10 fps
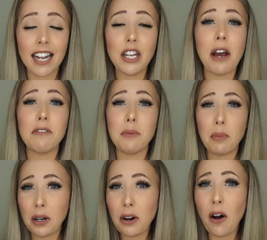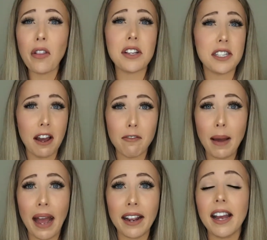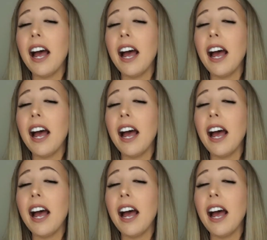and you have to put all the stuff back.